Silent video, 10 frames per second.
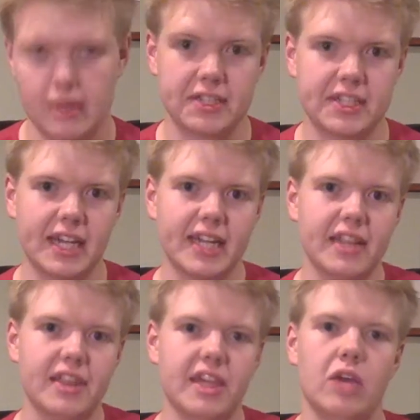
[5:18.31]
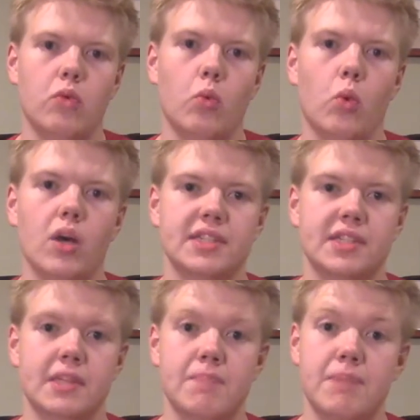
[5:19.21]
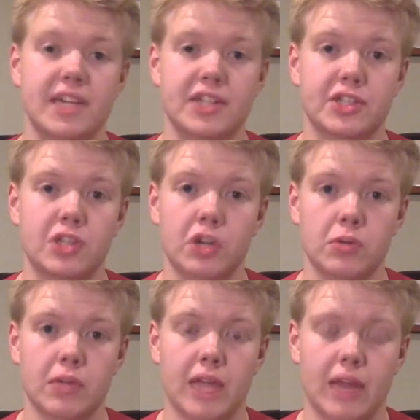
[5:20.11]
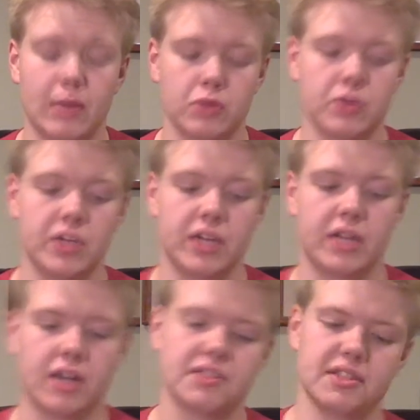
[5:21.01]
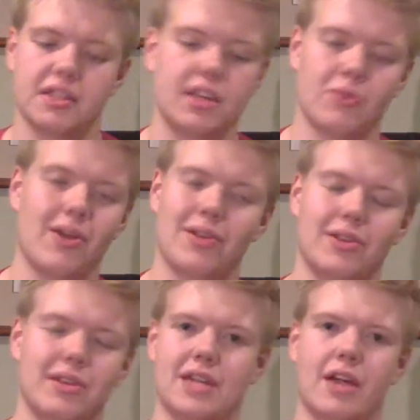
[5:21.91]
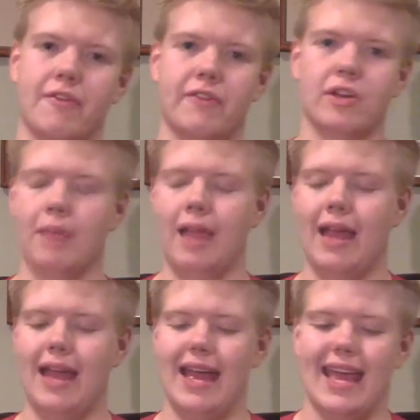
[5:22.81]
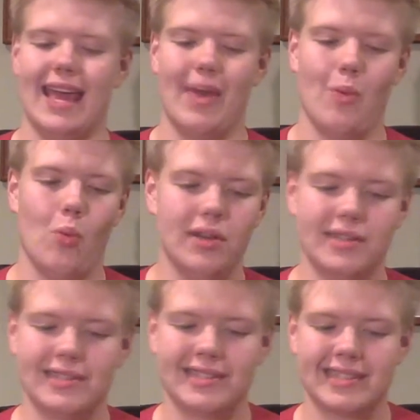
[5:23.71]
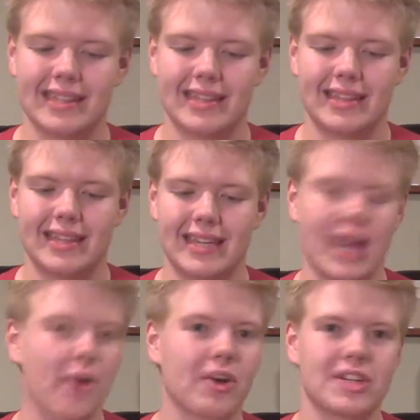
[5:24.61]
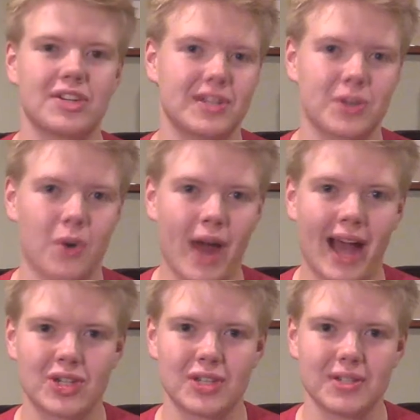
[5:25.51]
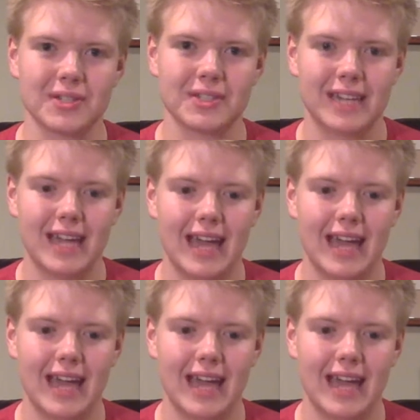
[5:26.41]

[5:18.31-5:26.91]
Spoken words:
The second thing was the biggest note that I was reading constantly throughout the entire film. It was the character interactions.